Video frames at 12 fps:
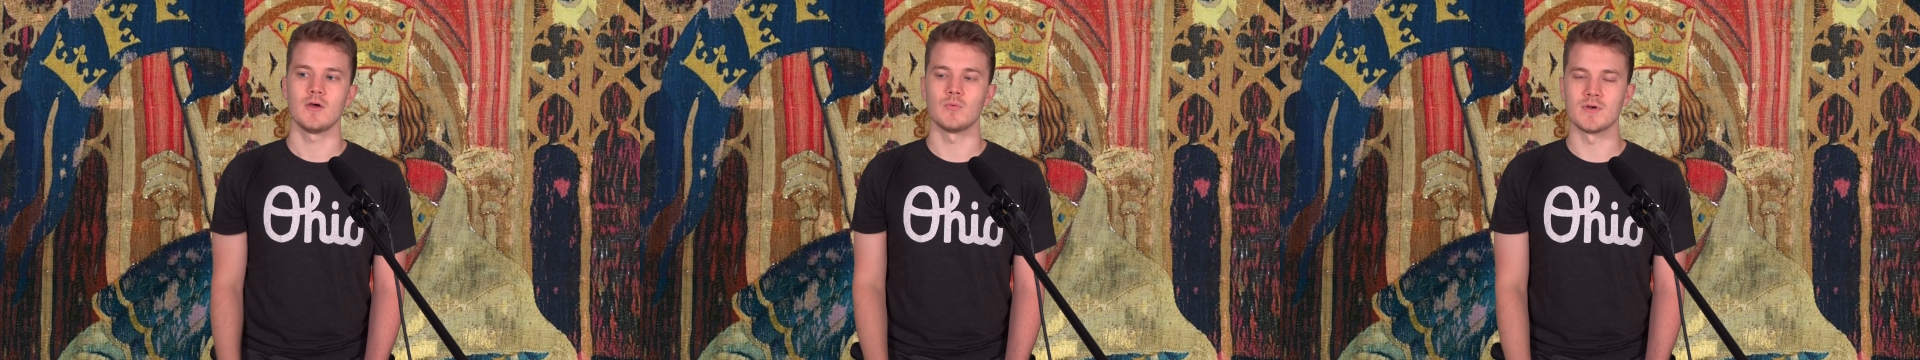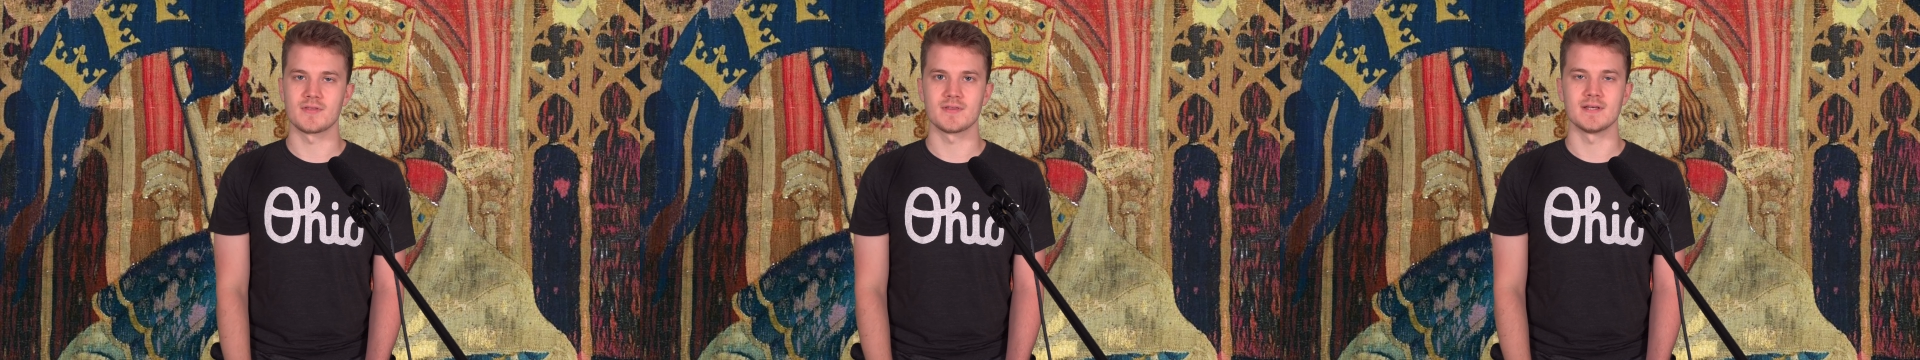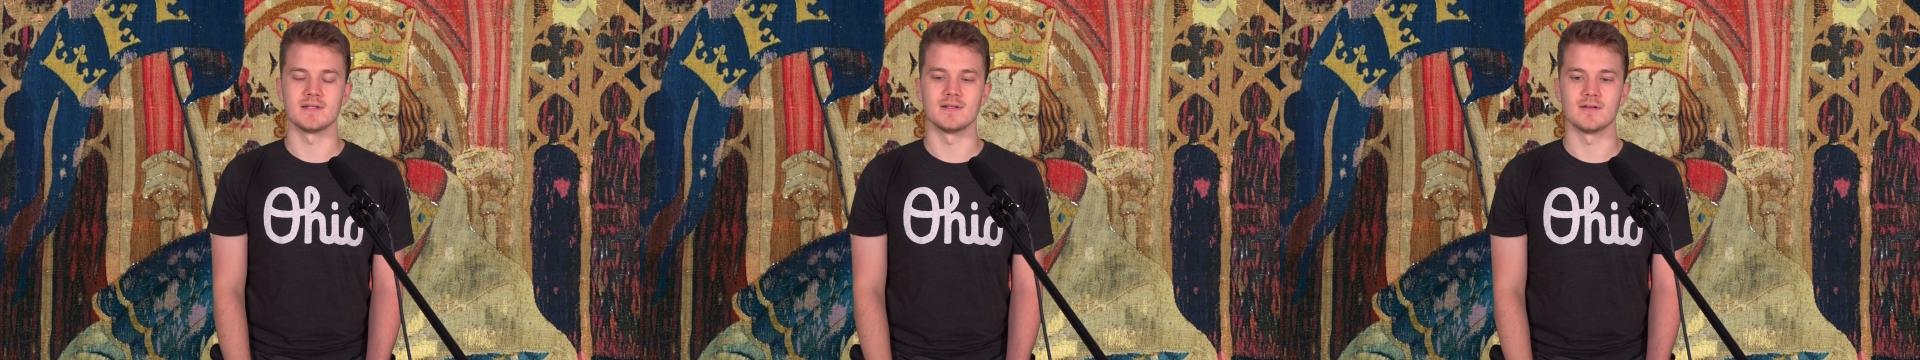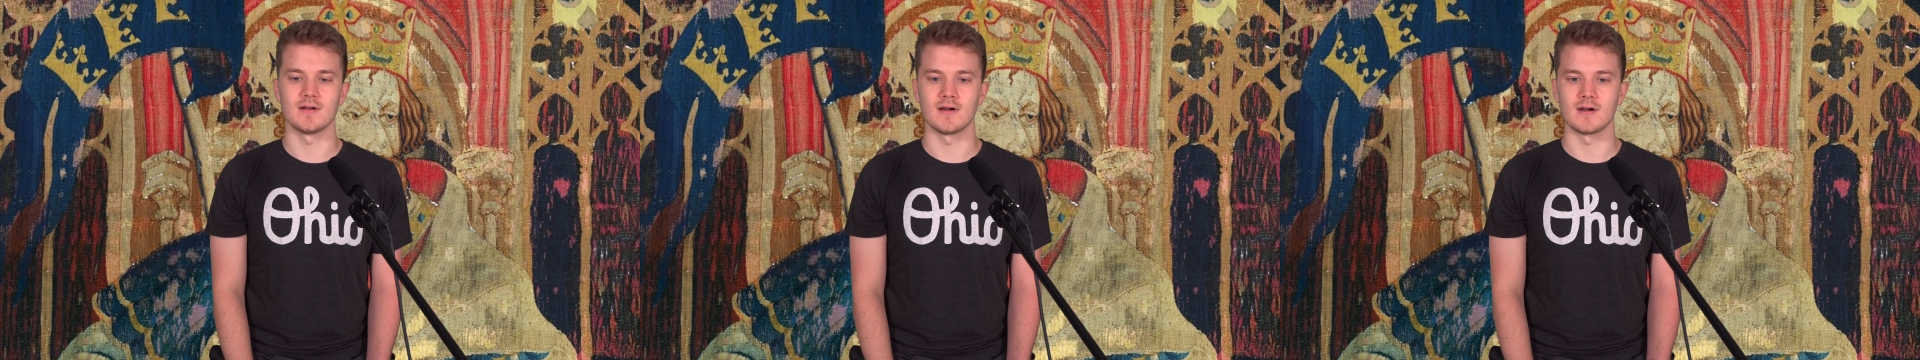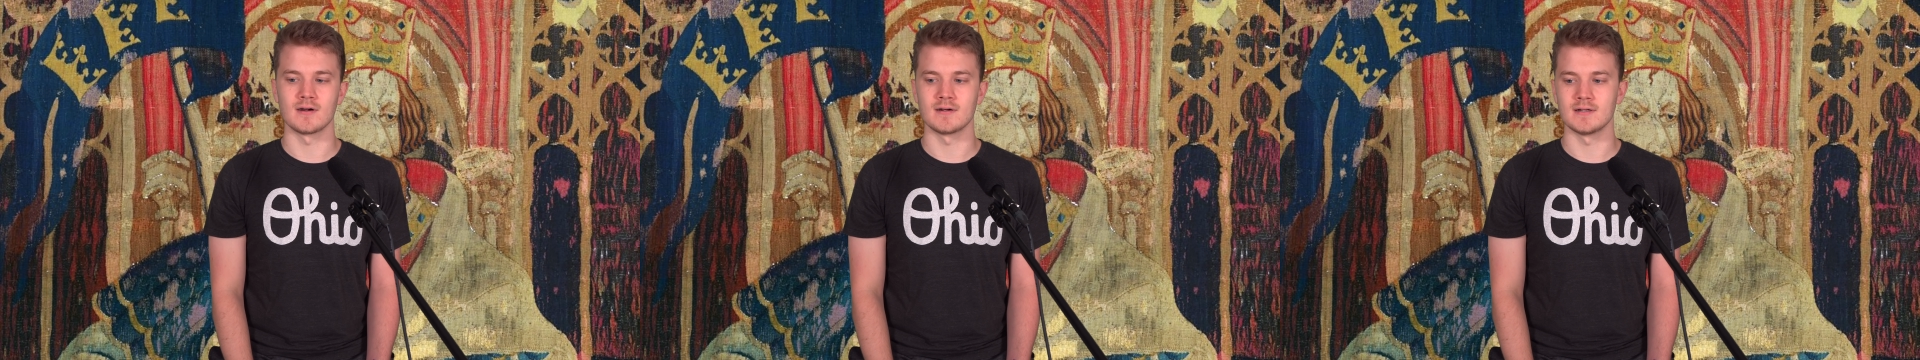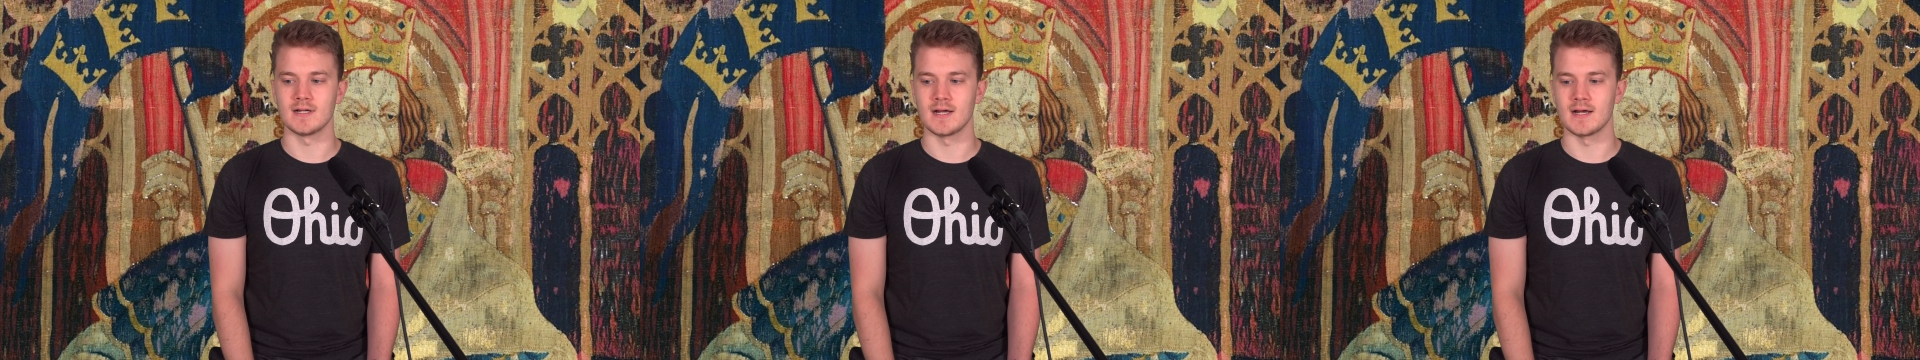within
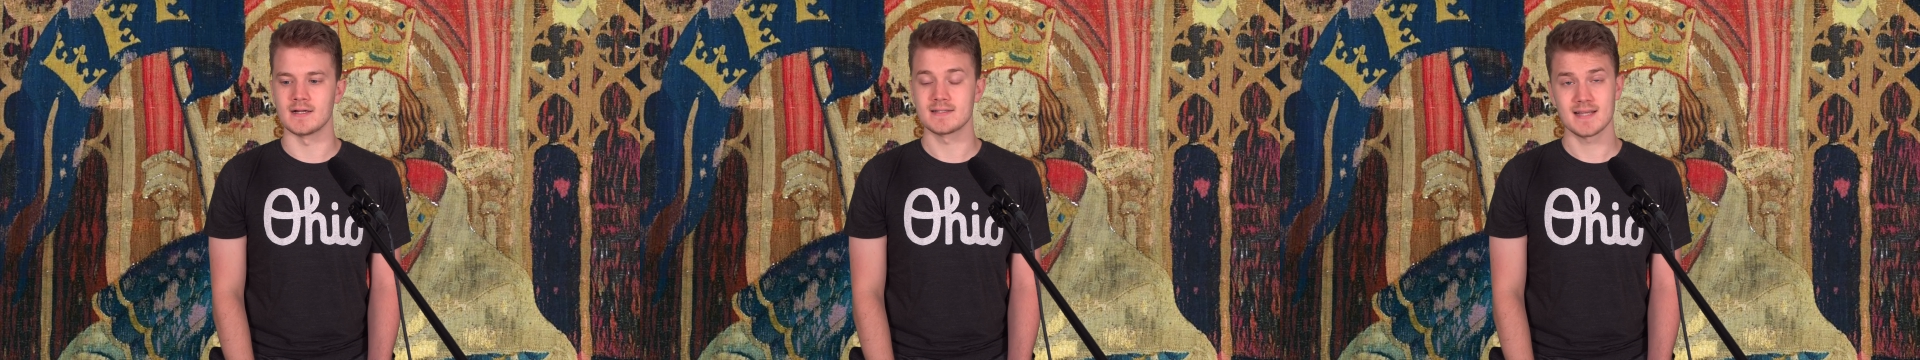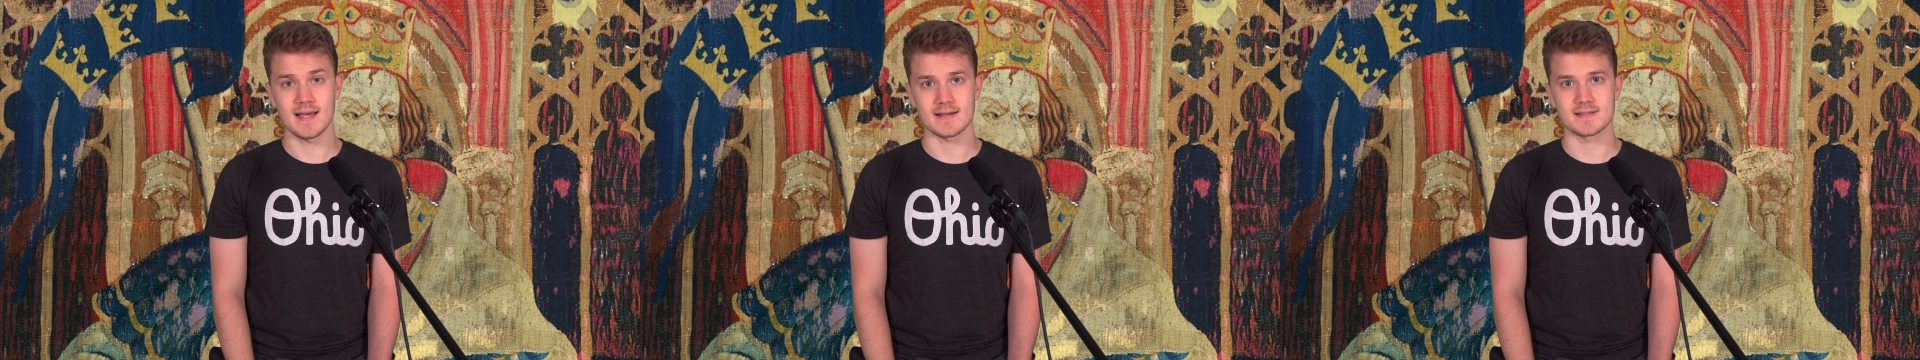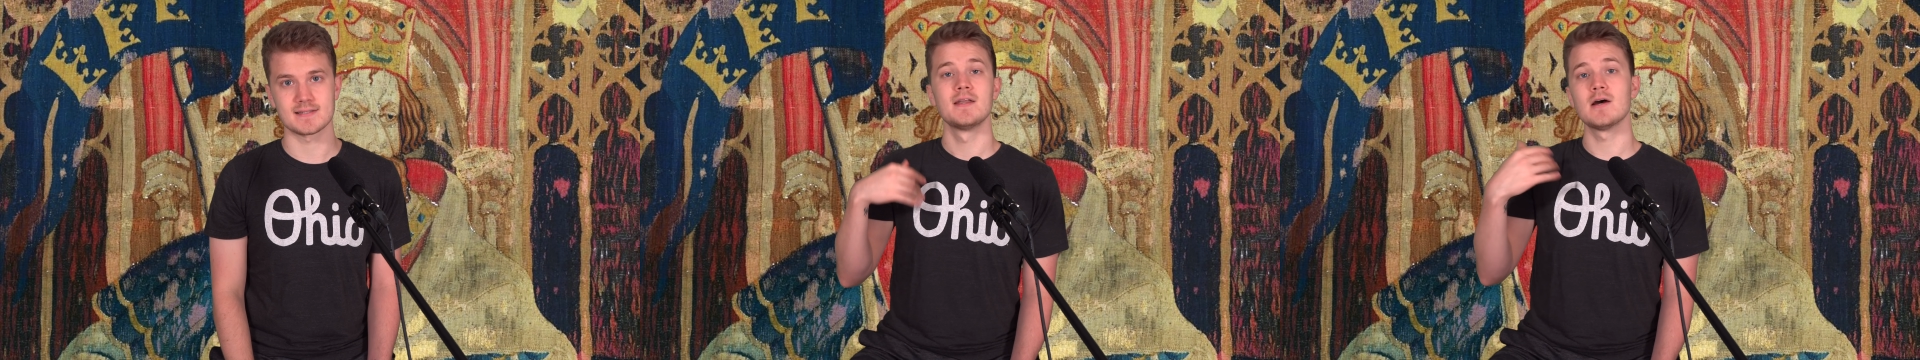our uh, texts.